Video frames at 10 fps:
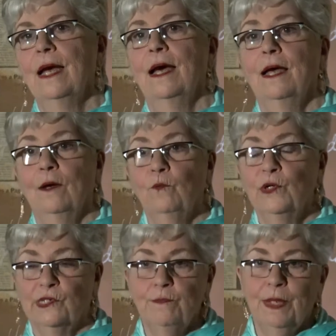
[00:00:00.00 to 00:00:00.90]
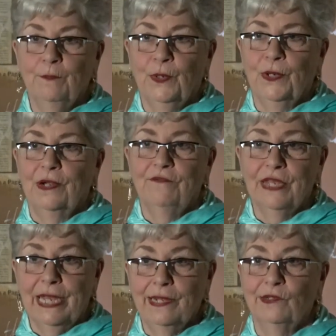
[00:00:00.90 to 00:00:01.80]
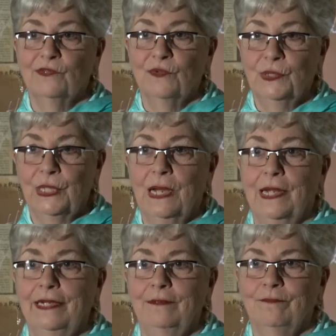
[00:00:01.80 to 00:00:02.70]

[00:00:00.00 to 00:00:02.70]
uh, was a member of the Catonsville Nine.